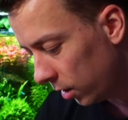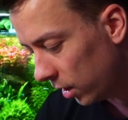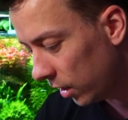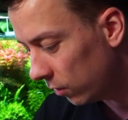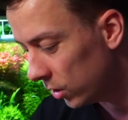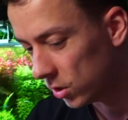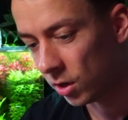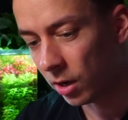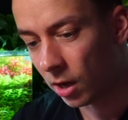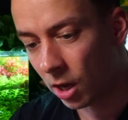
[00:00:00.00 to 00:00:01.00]
They gave this
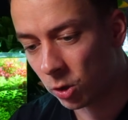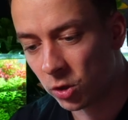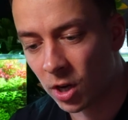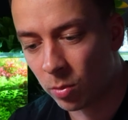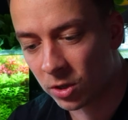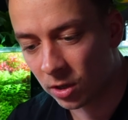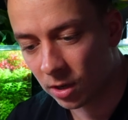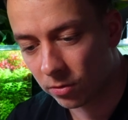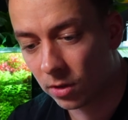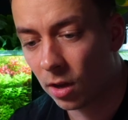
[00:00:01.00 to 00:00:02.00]
algae scraper as a
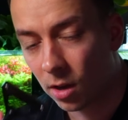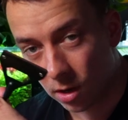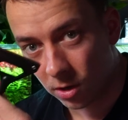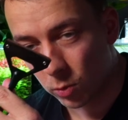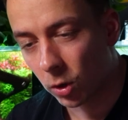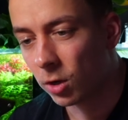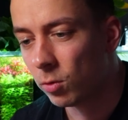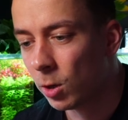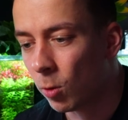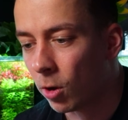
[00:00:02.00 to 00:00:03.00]
gift. It's working
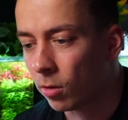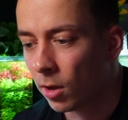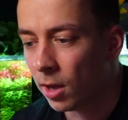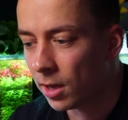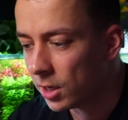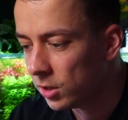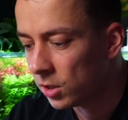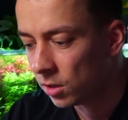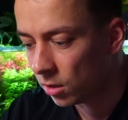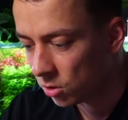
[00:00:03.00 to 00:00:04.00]
really well. Has
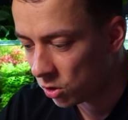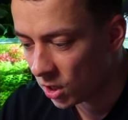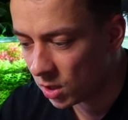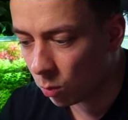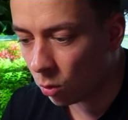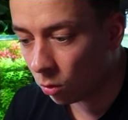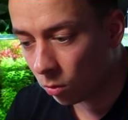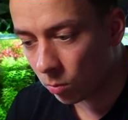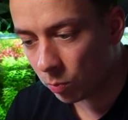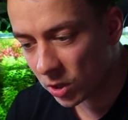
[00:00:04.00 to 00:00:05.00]
these changeable
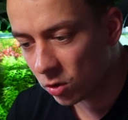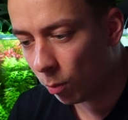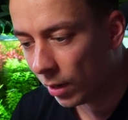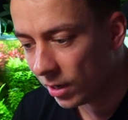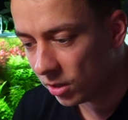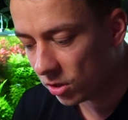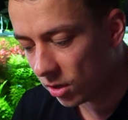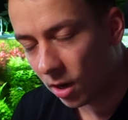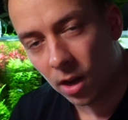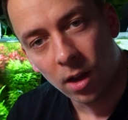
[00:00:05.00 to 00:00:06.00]
metal
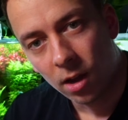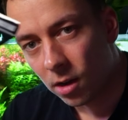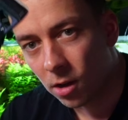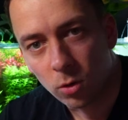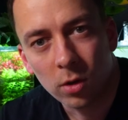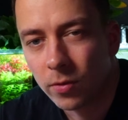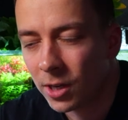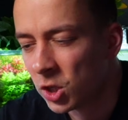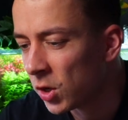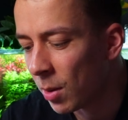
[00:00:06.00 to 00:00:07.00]
blades. You can
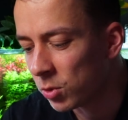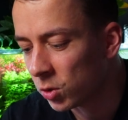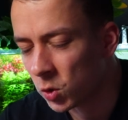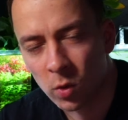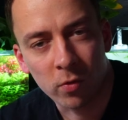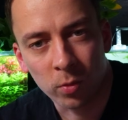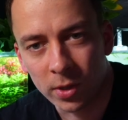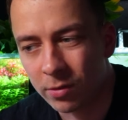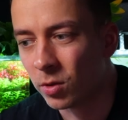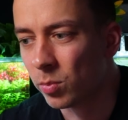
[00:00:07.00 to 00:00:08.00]
find these on Amazon as well from
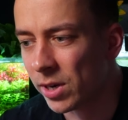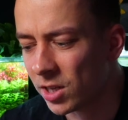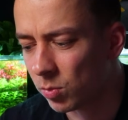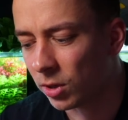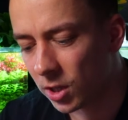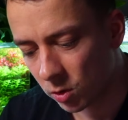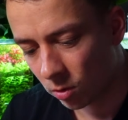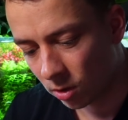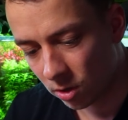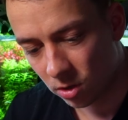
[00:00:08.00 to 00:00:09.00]
different brands, but this
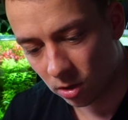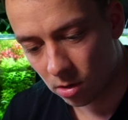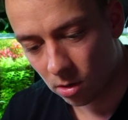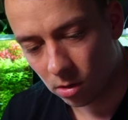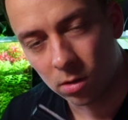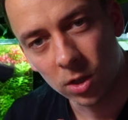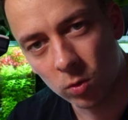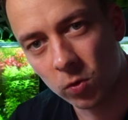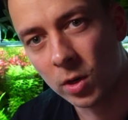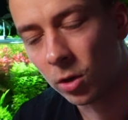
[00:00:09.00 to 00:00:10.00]
one's
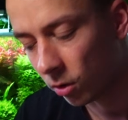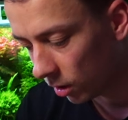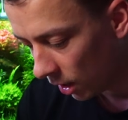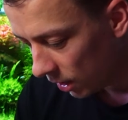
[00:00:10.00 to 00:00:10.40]
really good.